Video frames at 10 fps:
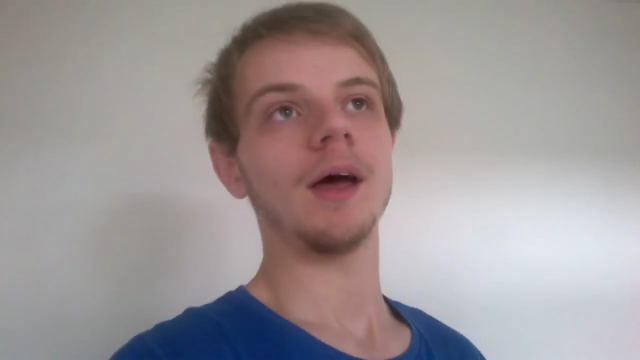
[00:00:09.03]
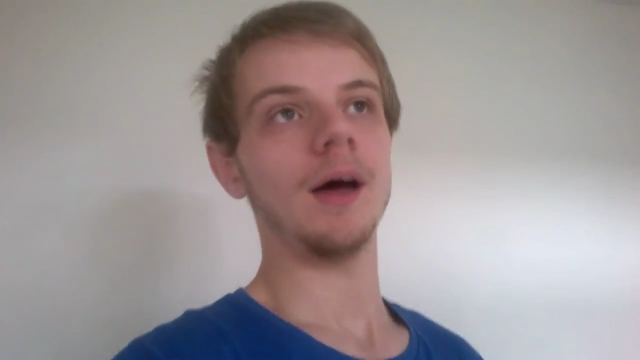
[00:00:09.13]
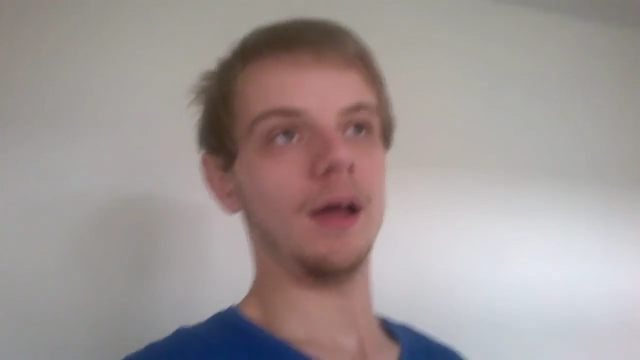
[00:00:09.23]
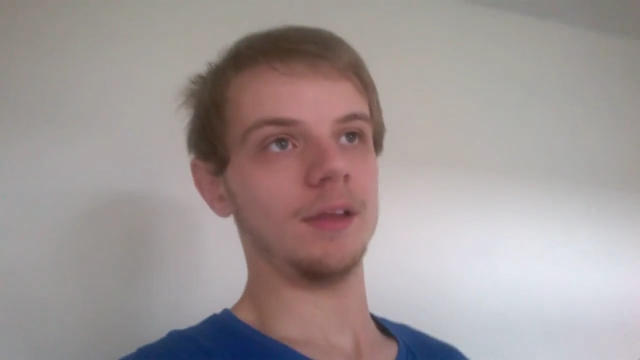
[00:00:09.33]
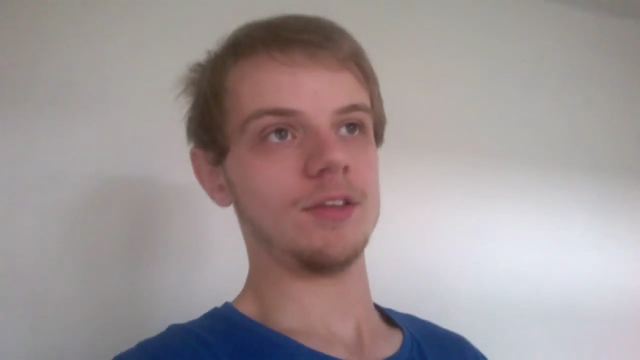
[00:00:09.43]

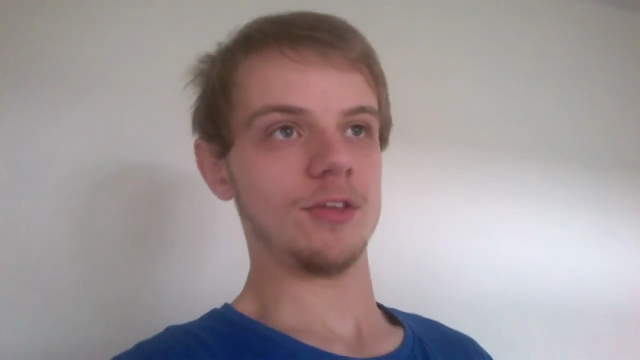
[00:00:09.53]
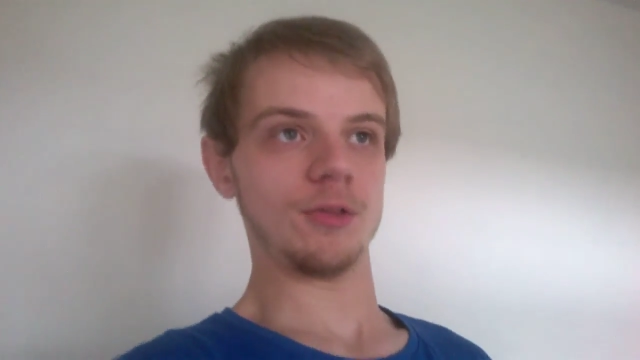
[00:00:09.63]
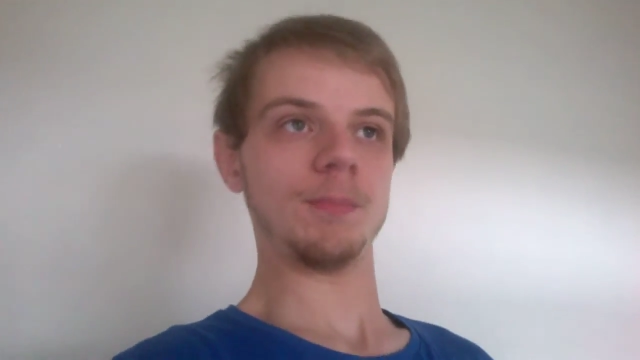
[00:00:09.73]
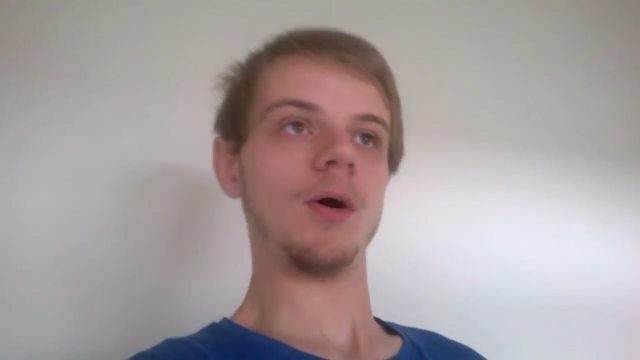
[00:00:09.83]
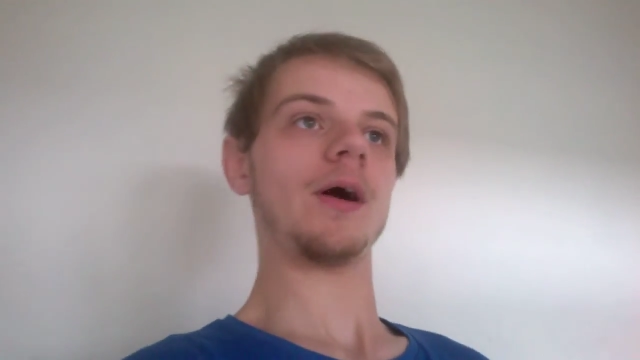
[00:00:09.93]

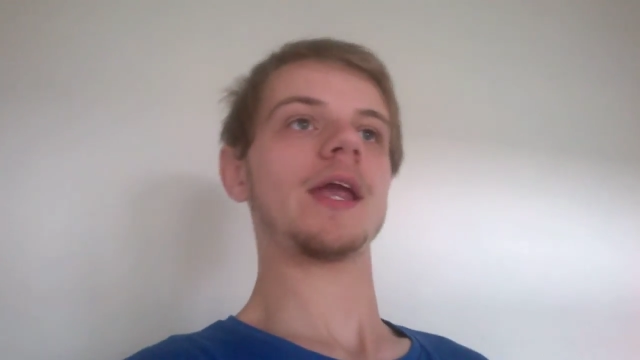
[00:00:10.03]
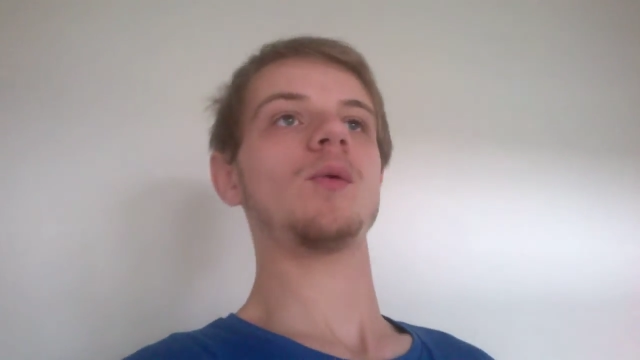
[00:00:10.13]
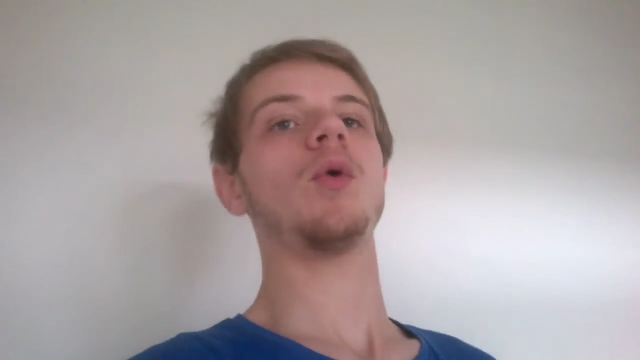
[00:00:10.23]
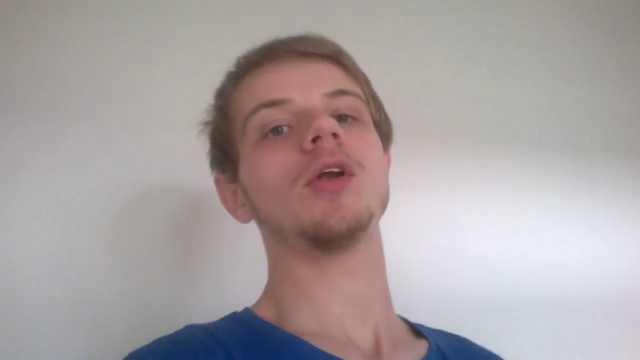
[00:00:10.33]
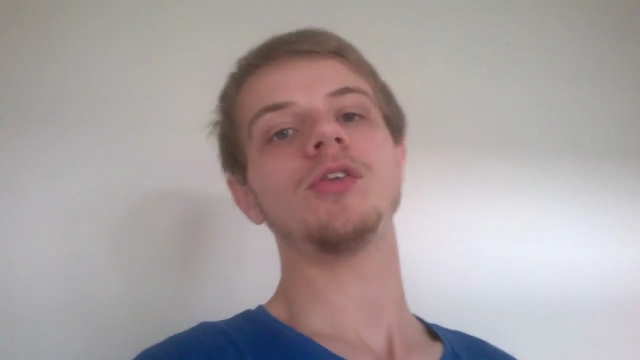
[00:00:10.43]

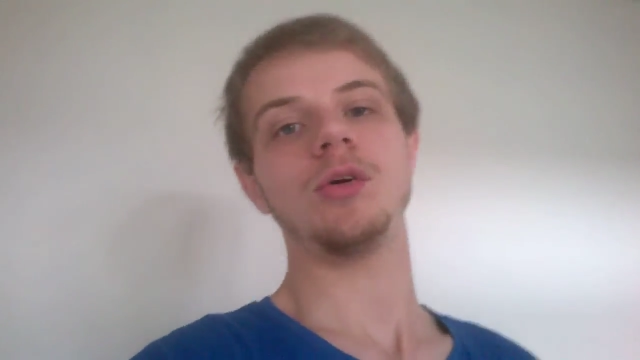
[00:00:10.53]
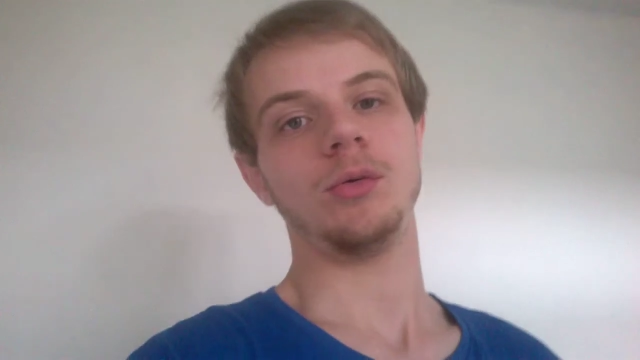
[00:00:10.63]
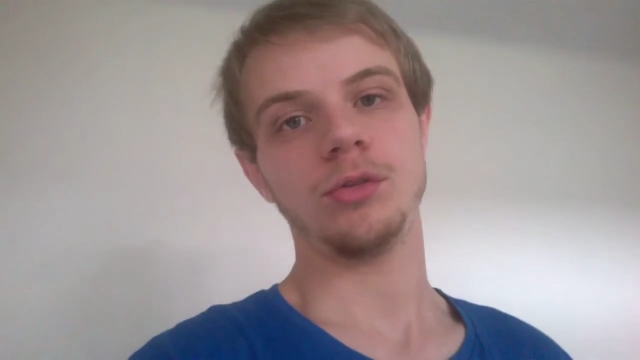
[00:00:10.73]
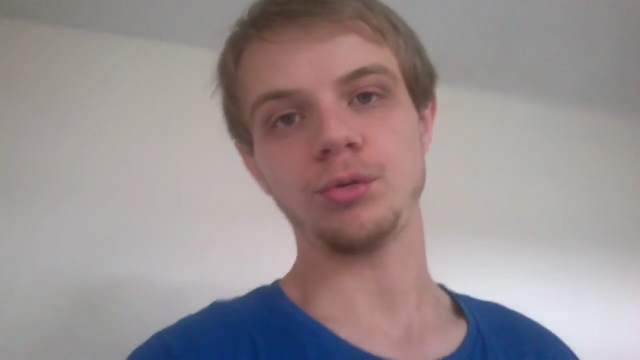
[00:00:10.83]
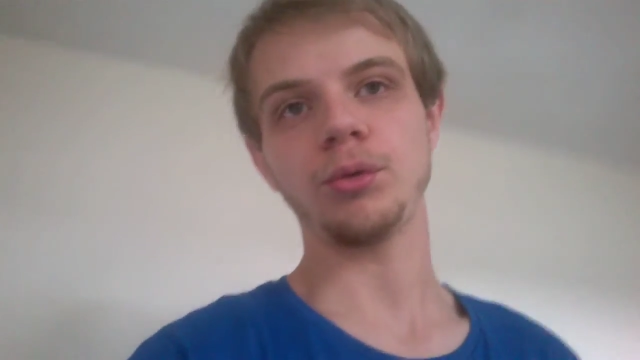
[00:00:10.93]

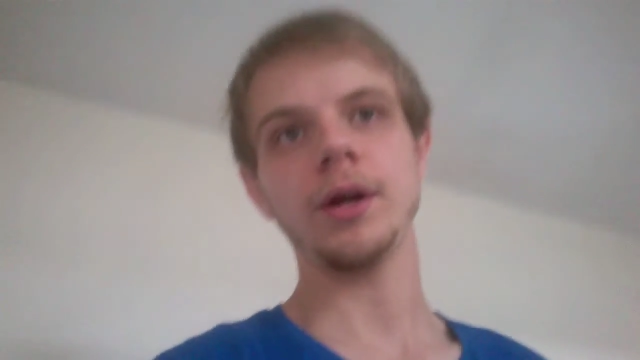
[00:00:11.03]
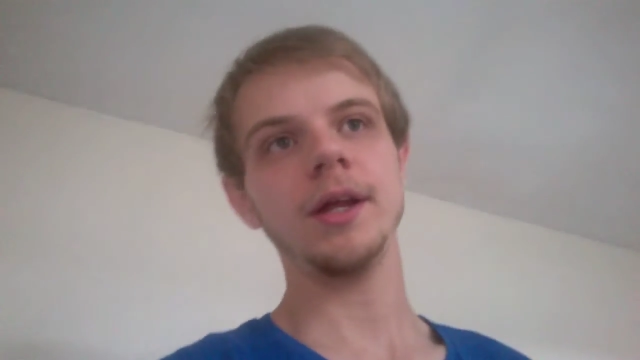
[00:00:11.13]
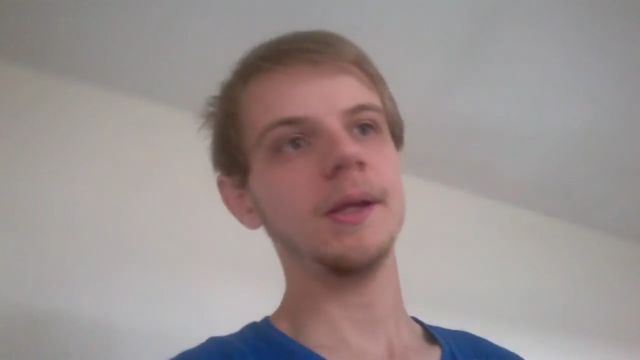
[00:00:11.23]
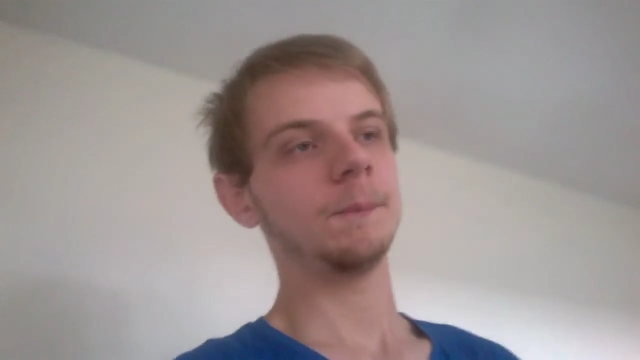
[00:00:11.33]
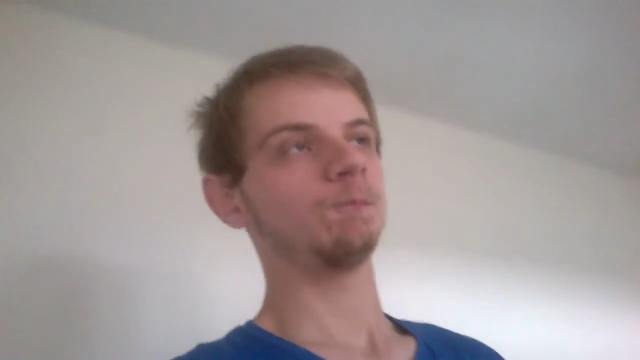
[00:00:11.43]
Sparky123.